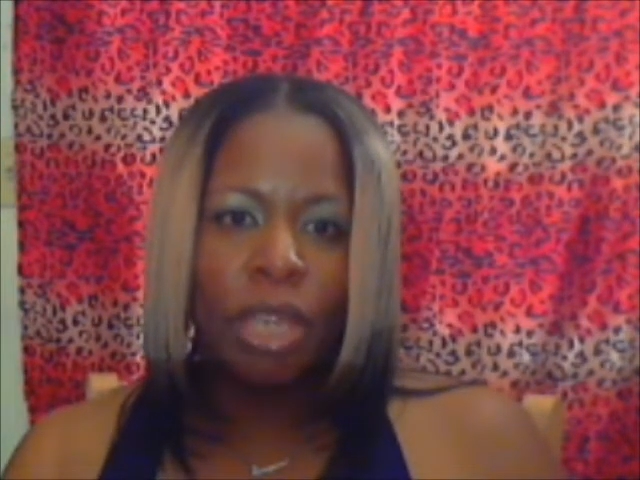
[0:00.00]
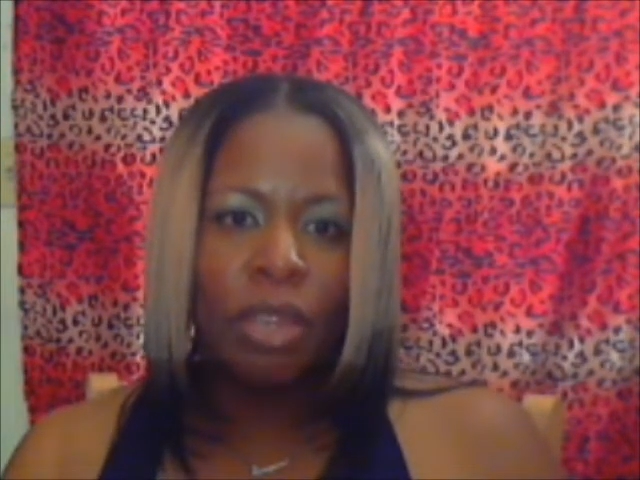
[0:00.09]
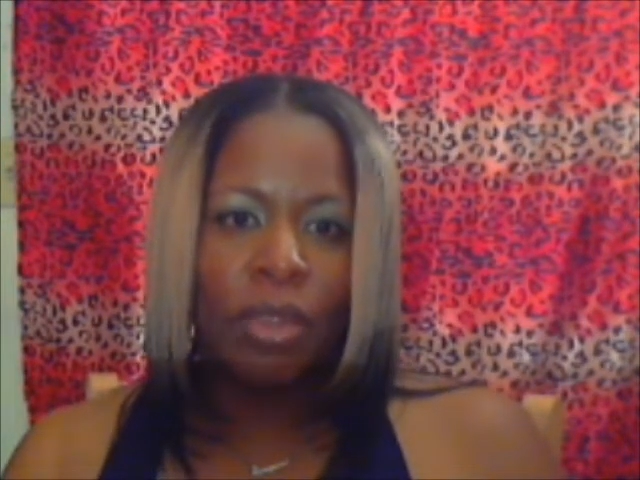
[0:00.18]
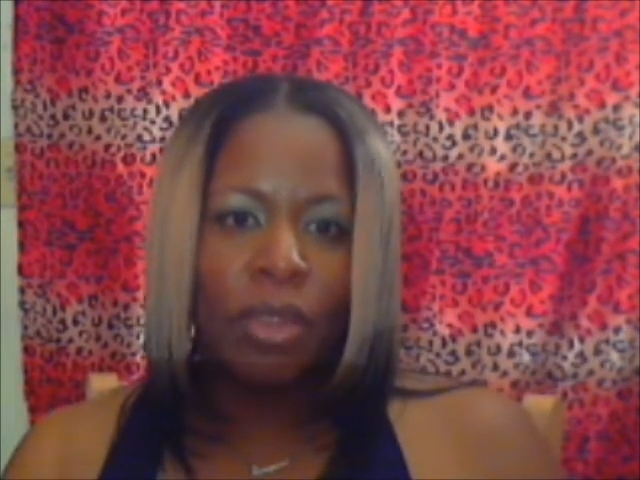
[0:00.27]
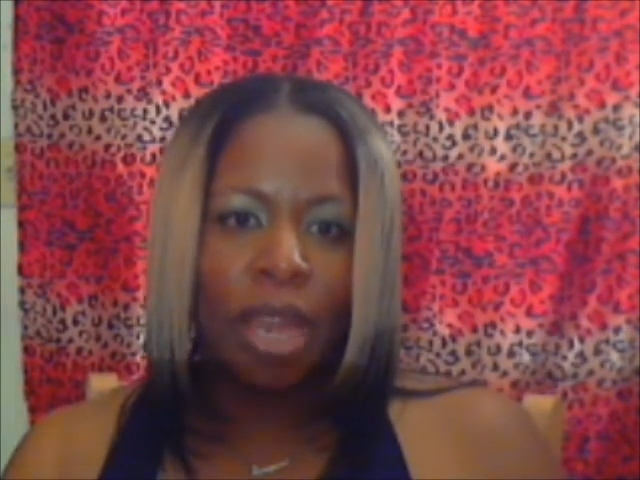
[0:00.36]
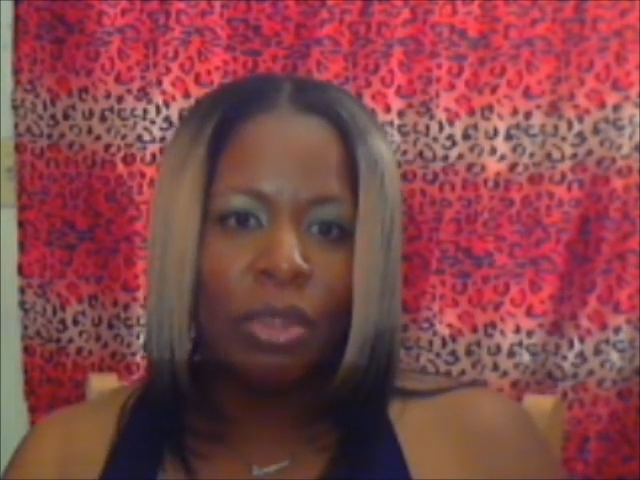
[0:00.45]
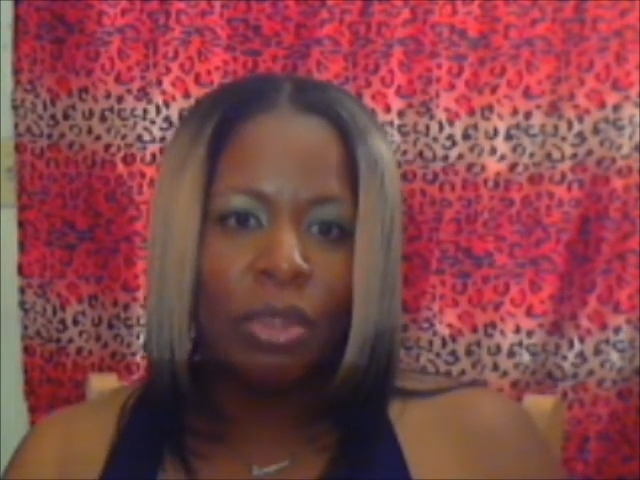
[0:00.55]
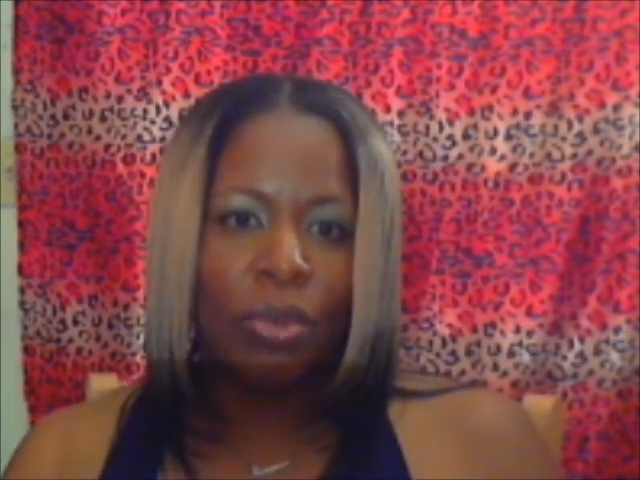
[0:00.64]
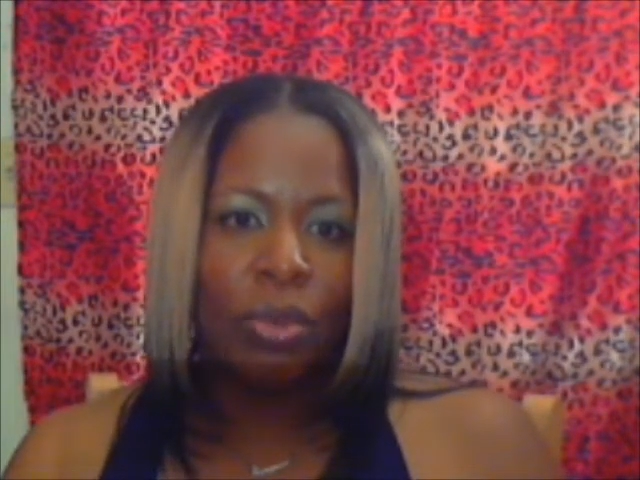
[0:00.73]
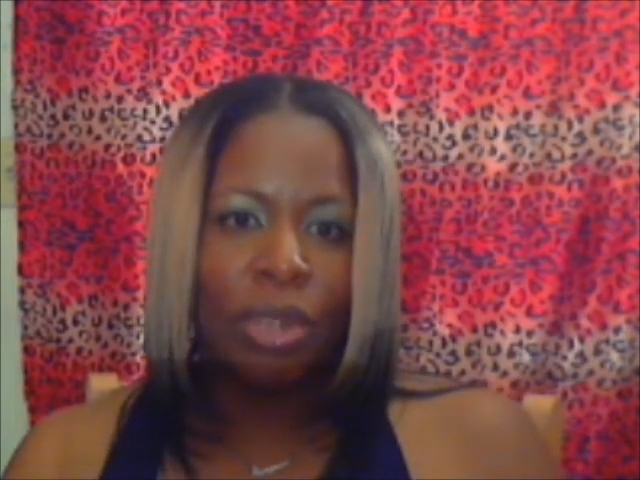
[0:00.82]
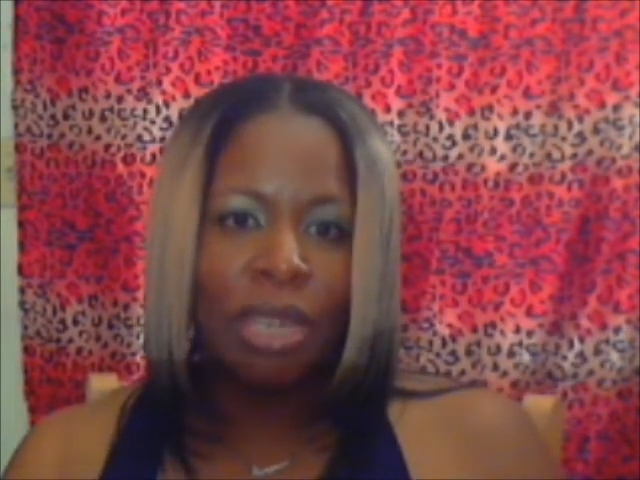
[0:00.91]
take you guys
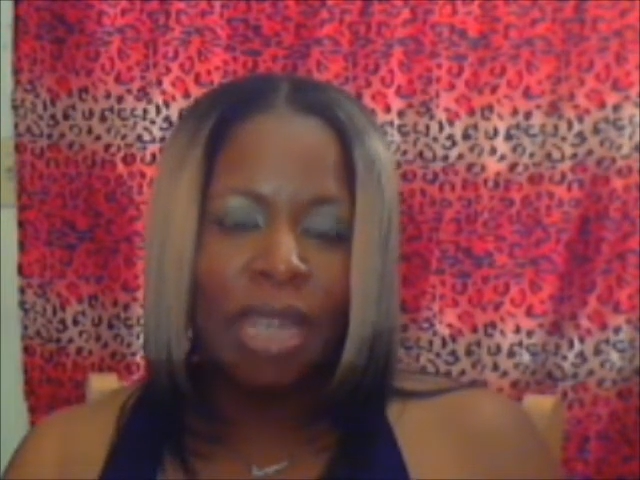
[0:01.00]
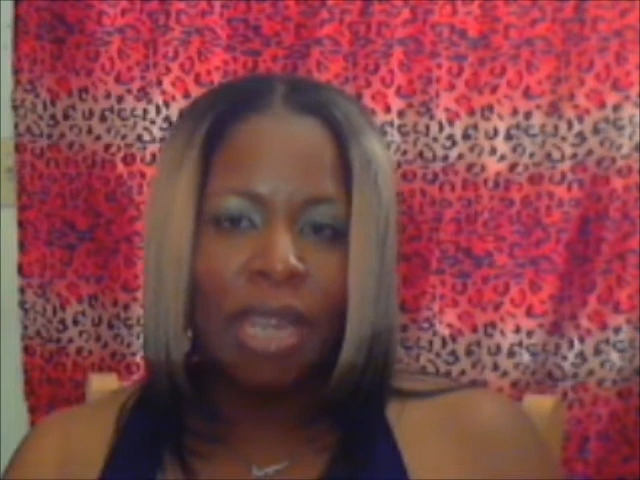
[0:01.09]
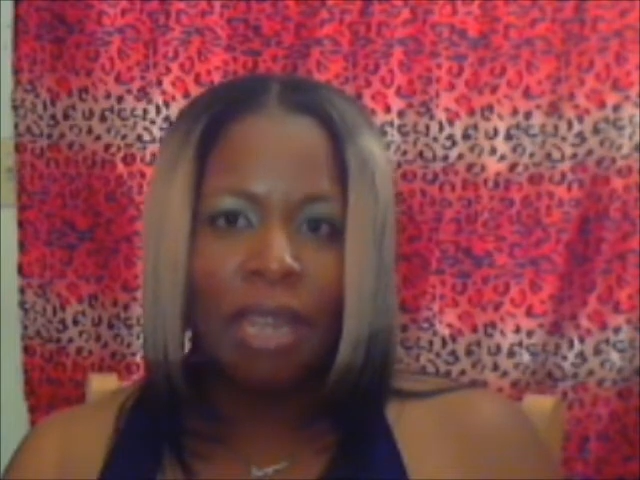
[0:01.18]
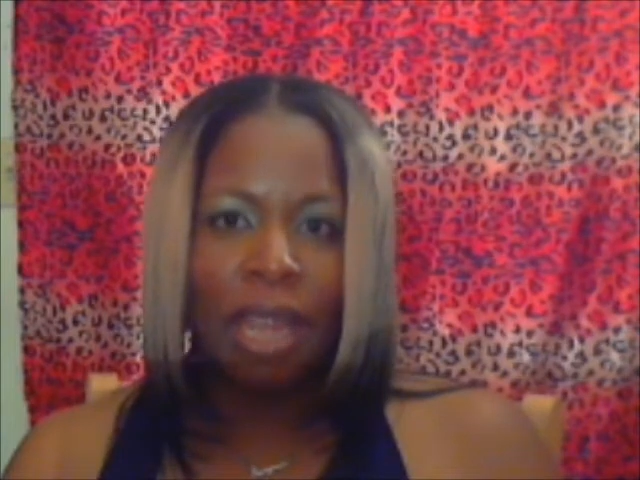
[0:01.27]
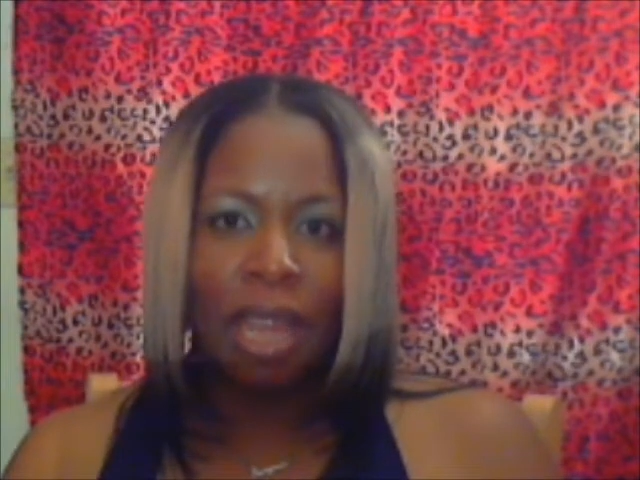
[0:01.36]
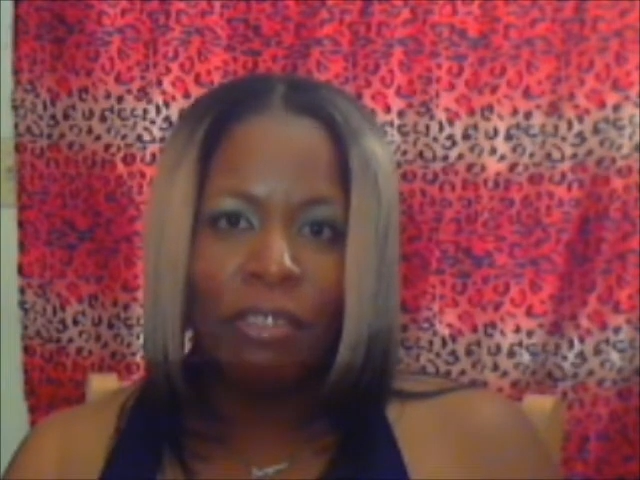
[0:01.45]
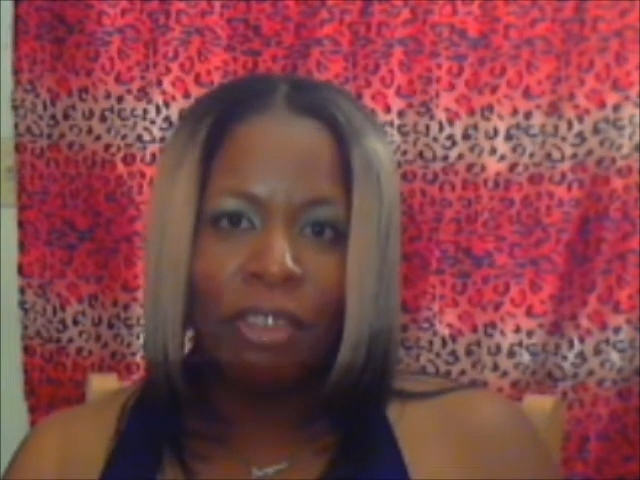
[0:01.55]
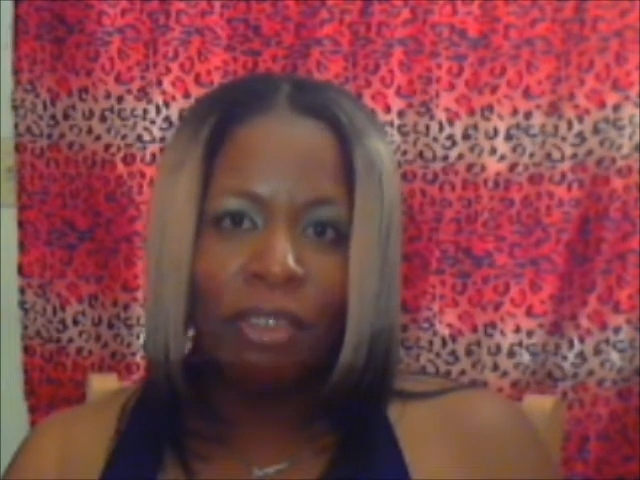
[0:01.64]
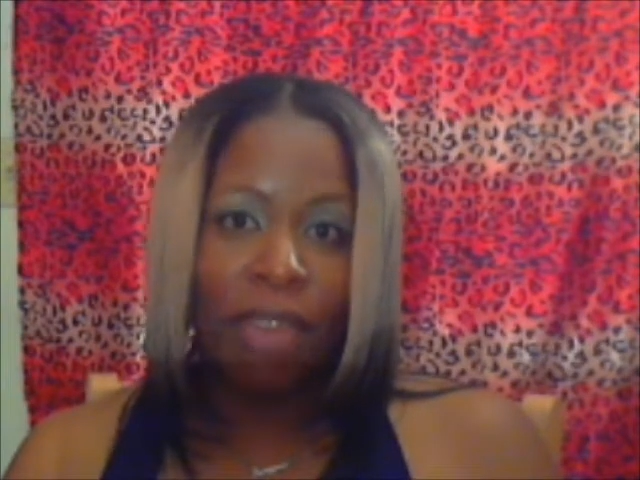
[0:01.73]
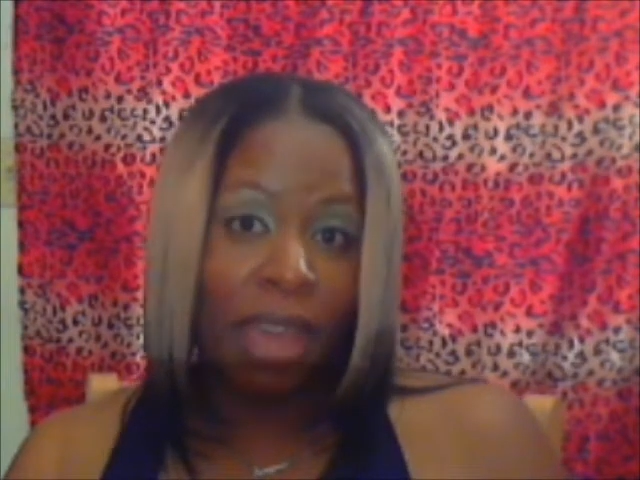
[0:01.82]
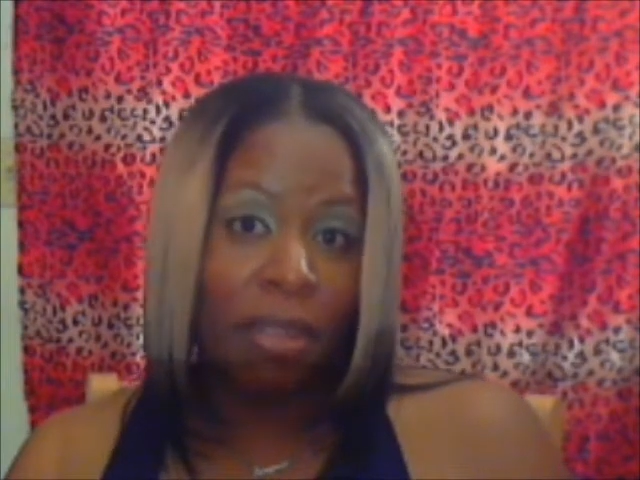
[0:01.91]
through the day in the life
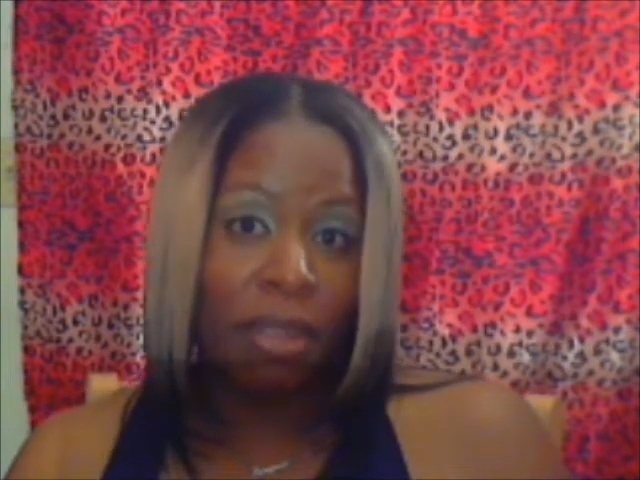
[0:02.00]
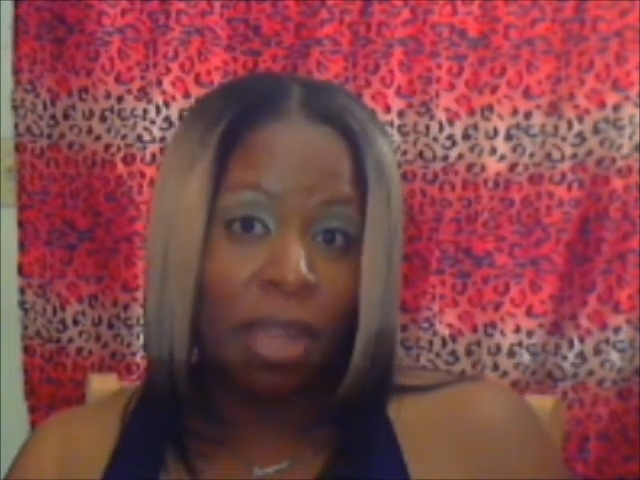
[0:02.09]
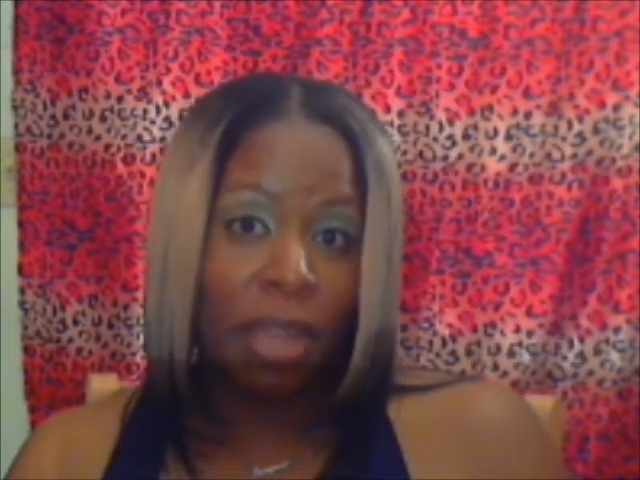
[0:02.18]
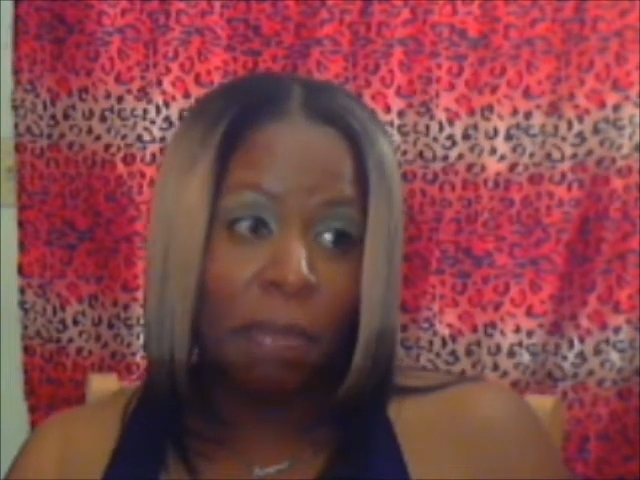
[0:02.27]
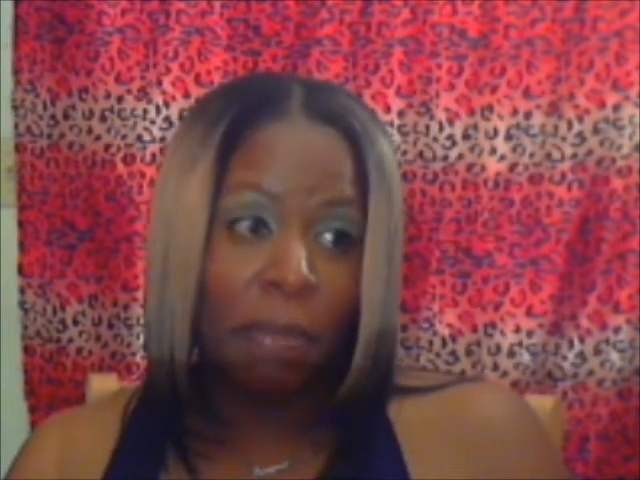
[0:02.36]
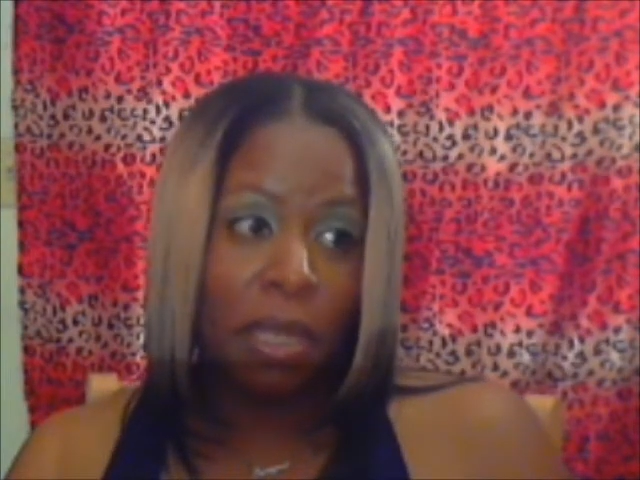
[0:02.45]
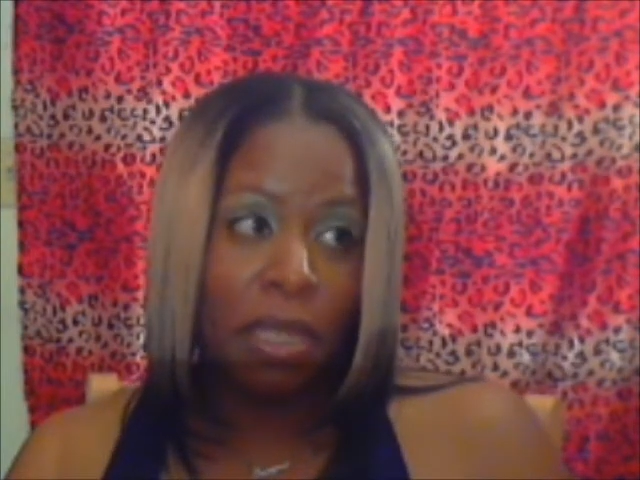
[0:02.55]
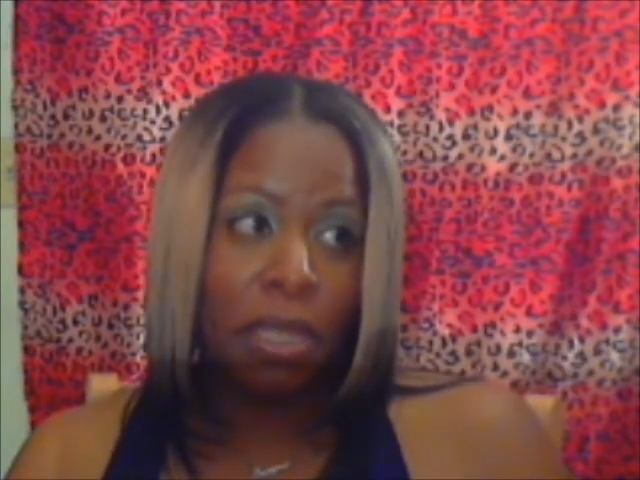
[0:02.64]
of having diabetes.